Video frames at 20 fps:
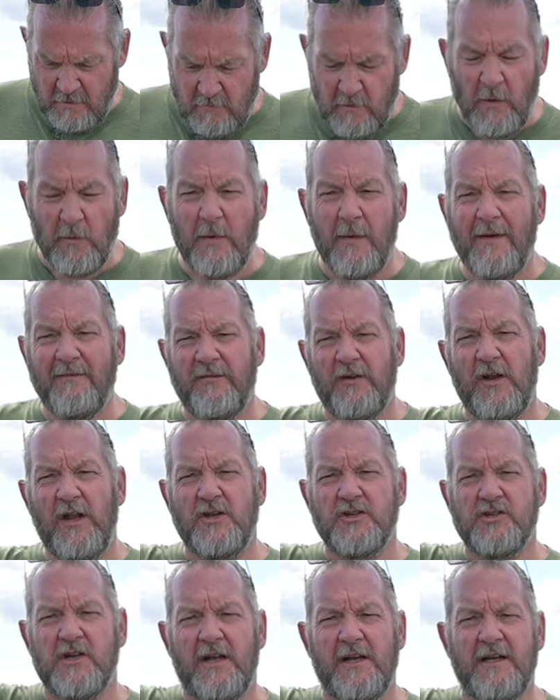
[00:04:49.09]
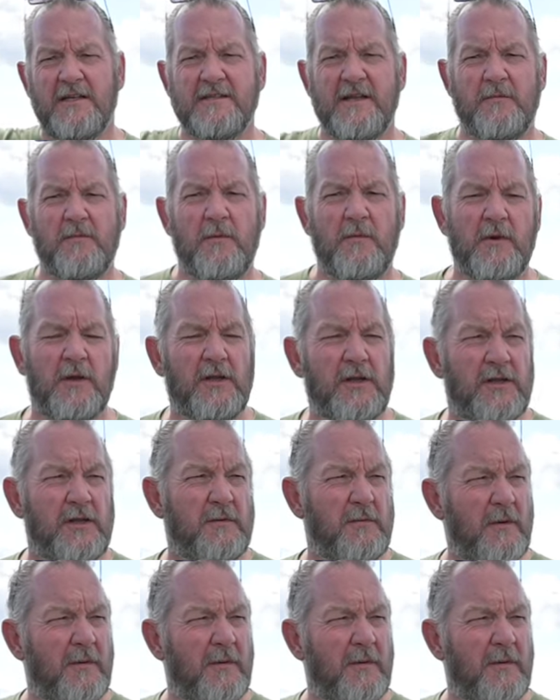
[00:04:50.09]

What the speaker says: well, we went for lunch, like I said we were going to do.